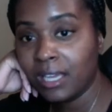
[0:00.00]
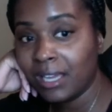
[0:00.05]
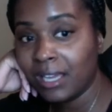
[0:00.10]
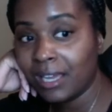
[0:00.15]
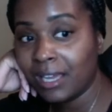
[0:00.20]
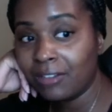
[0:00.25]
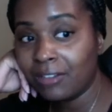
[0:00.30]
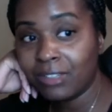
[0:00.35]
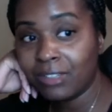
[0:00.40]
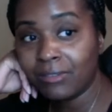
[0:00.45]
I
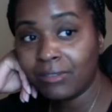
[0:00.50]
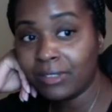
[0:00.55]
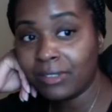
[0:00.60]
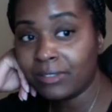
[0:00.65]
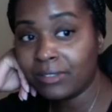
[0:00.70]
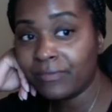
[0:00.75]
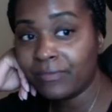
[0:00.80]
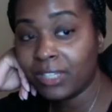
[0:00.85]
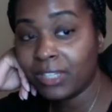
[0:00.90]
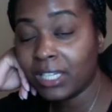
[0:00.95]
don't give
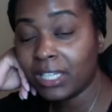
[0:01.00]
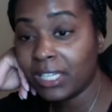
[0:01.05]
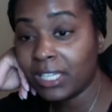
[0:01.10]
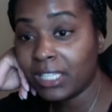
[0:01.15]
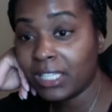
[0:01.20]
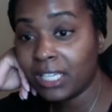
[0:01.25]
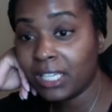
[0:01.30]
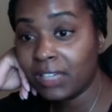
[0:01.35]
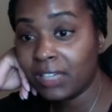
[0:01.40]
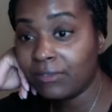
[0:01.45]
a
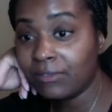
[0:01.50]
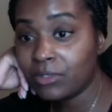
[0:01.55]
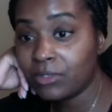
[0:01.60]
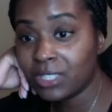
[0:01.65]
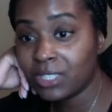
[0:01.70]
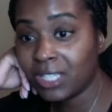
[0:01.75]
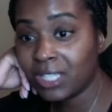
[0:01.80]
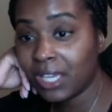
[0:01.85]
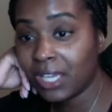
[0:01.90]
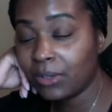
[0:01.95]
Flying F U
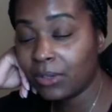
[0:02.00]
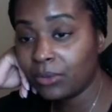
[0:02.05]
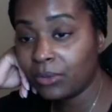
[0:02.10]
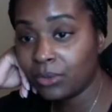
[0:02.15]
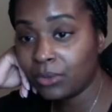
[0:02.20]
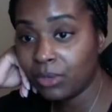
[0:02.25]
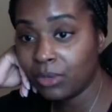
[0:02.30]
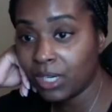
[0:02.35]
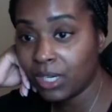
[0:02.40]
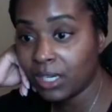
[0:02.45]
C K who
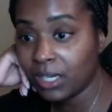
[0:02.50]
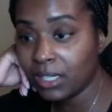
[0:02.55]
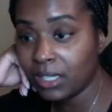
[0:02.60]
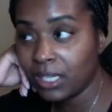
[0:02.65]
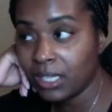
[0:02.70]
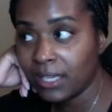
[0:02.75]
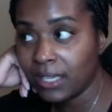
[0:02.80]
you are.